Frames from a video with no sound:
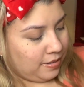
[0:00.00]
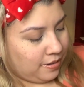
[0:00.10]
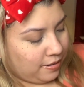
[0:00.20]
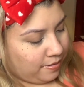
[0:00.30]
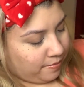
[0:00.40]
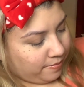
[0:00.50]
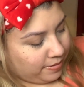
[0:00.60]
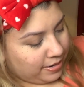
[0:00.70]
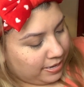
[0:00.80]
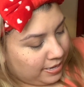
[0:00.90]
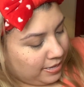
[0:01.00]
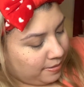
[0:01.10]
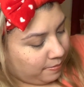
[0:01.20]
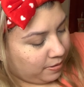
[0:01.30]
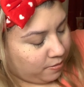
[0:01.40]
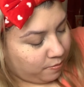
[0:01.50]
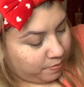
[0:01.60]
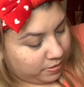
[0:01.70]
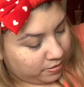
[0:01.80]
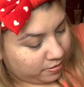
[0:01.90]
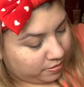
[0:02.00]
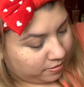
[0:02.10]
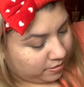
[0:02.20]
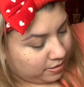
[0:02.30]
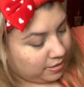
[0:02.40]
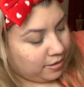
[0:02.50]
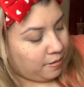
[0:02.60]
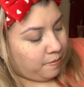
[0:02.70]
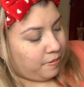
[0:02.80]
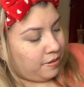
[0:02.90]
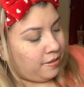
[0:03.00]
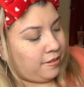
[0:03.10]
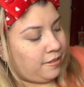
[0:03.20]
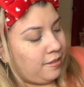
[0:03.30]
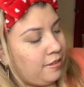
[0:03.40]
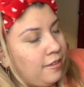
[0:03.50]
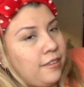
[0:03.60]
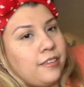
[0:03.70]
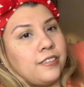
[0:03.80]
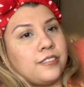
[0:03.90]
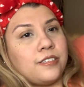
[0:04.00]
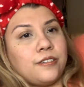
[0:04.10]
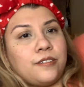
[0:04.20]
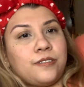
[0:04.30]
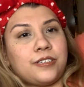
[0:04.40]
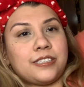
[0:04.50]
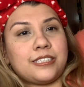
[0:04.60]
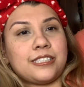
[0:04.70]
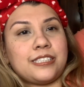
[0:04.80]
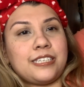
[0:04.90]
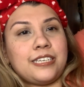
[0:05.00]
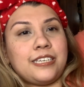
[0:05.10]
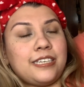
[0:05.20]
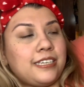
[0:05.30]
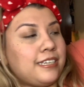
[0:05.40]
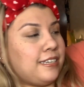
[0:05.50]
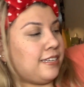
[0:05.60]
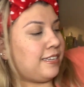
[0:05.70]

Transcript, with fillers: all right, let me open her up so you can see.